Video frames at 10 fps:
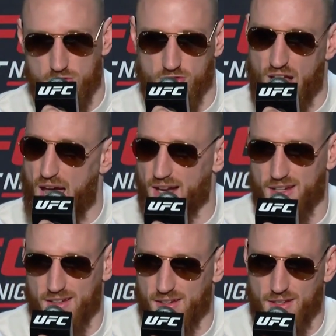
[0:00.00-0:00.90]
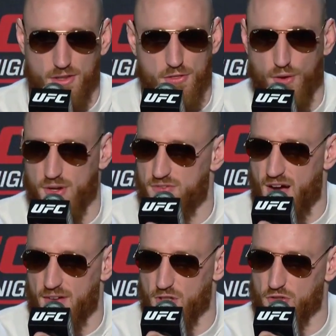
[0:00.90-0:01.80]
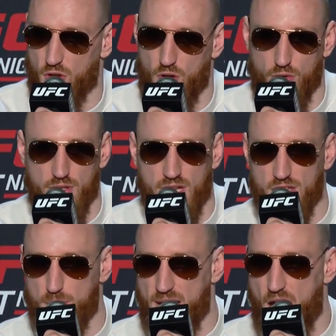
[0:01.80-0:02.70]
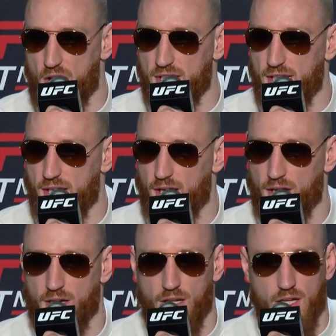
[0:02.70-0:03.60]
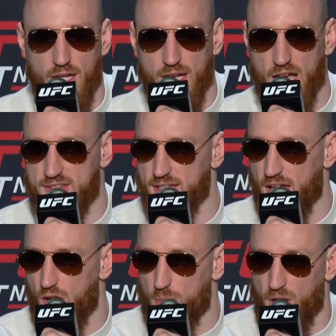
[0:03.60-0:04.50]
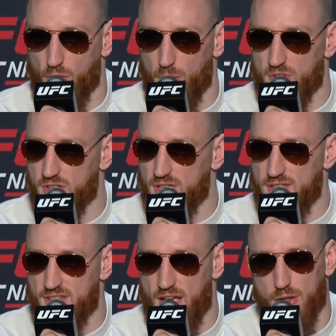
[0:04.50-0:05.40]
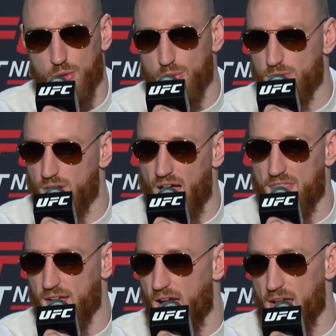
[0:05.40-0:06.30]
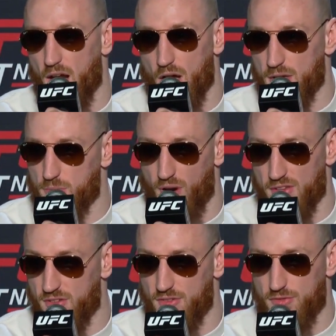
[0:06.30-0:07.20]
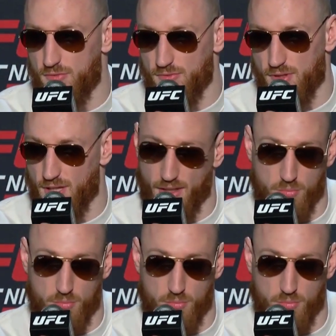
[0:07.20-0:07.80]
Jack, 35 years old. He's been out a year. He got TKO'd by Roman Dolidze, who I think had an unimpressive, like a